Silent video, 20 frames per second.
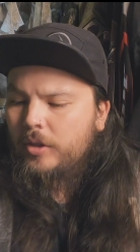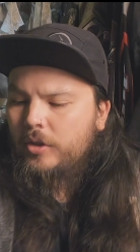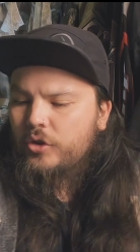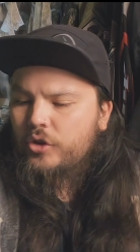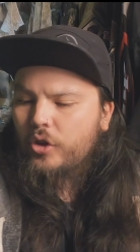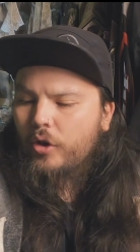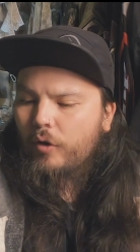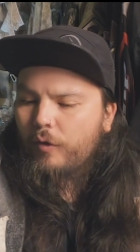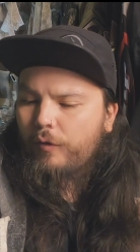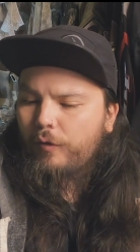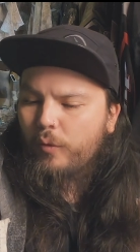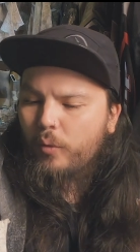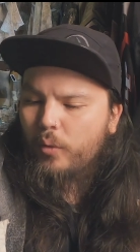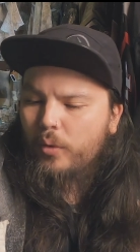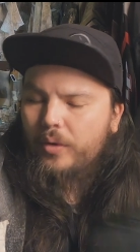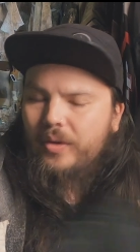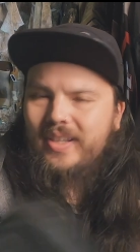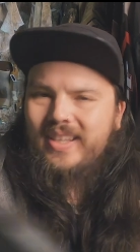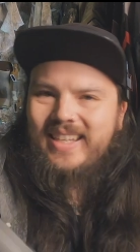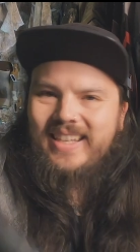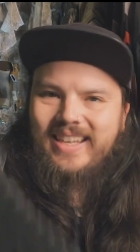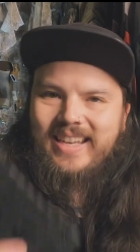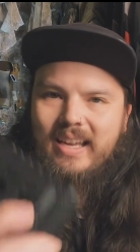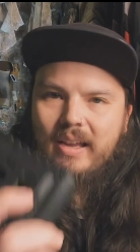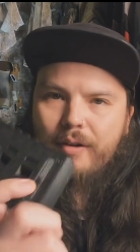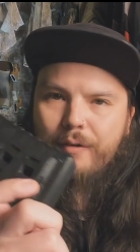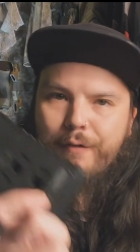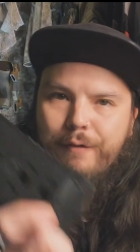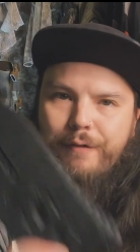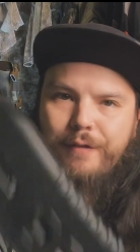So for the
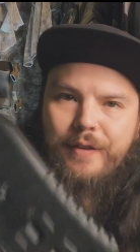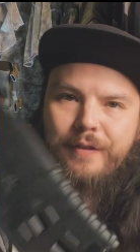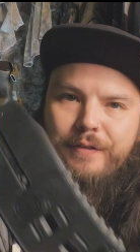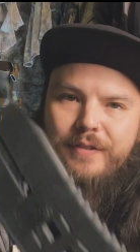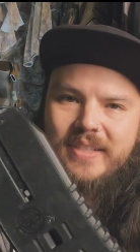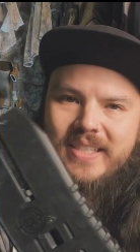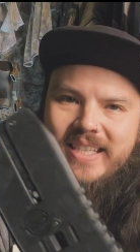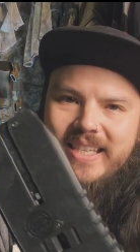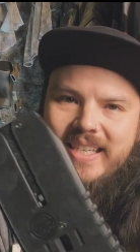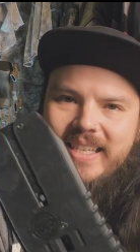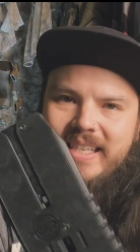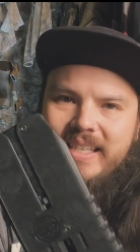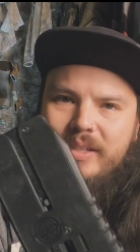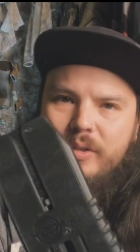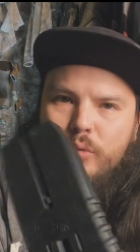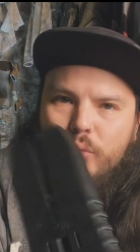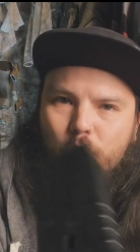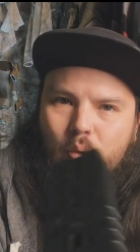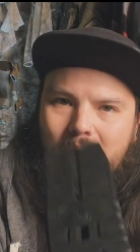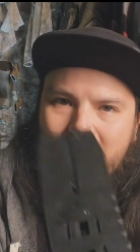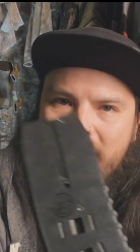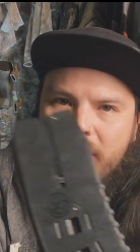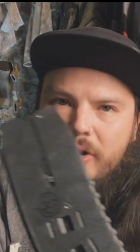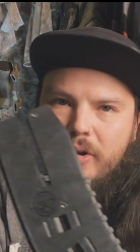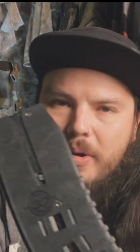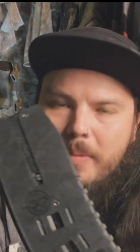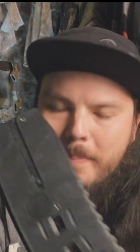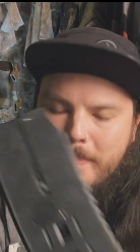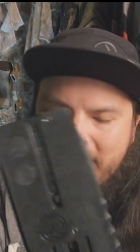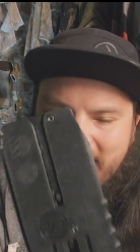15
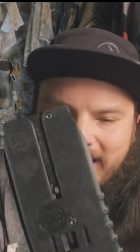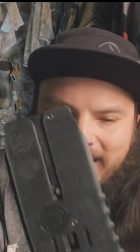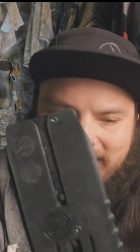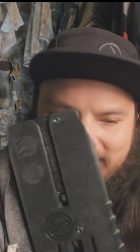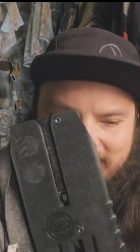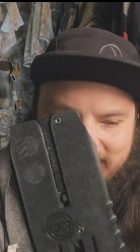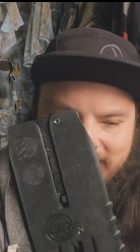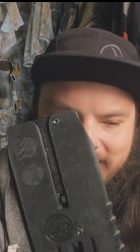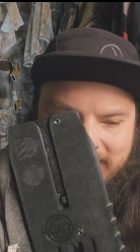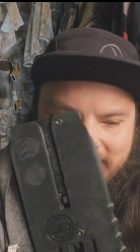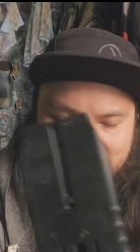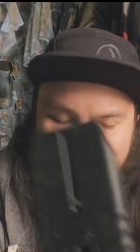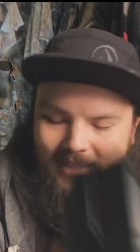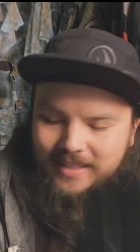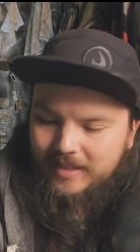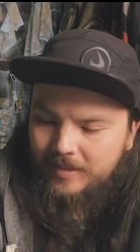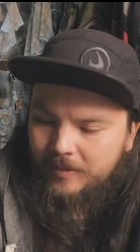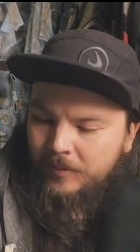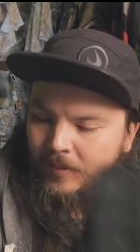round magazines,